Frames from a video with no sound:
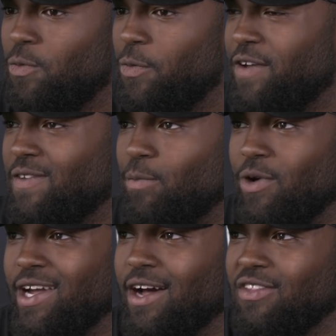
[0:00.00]
we have to
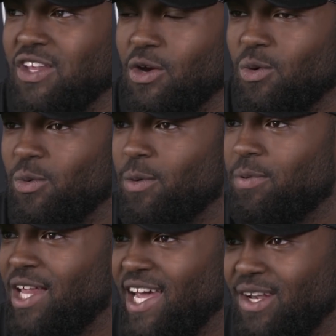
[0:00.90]
bring out there when we're
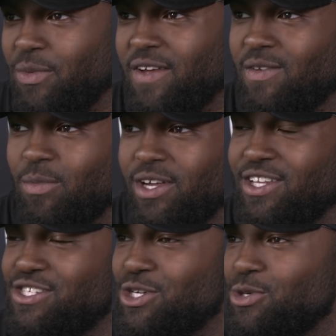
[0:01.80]
playing, and we have to bring
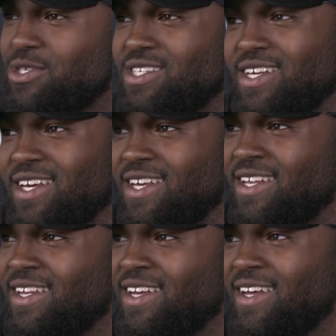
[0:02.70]
the juice,
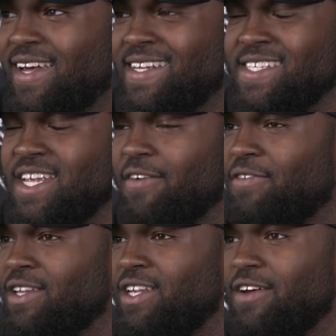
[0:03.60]
and it's
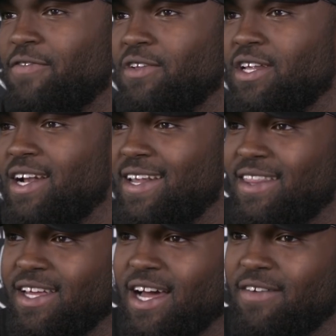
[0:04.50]
definitely different than
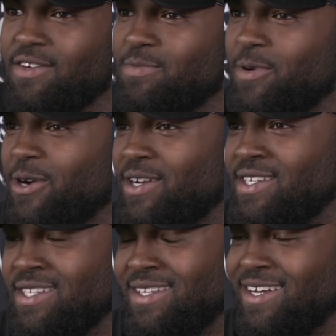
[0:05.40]
anything I've
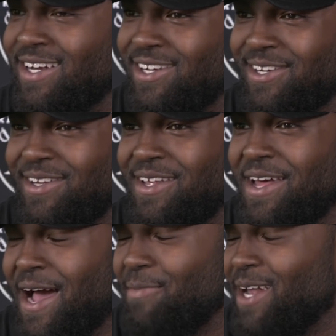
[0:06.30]
experienced.
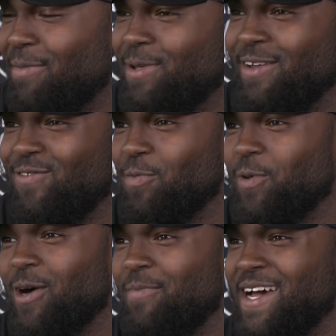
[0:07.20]
I mean, I played
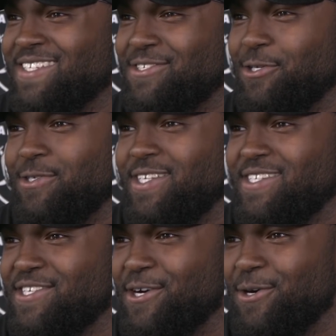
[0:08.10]
football in
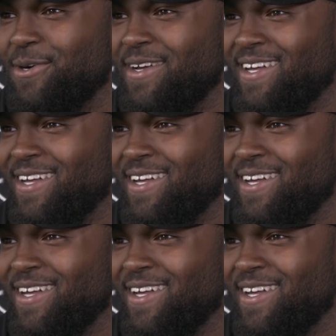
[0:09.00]
Massachusetts, so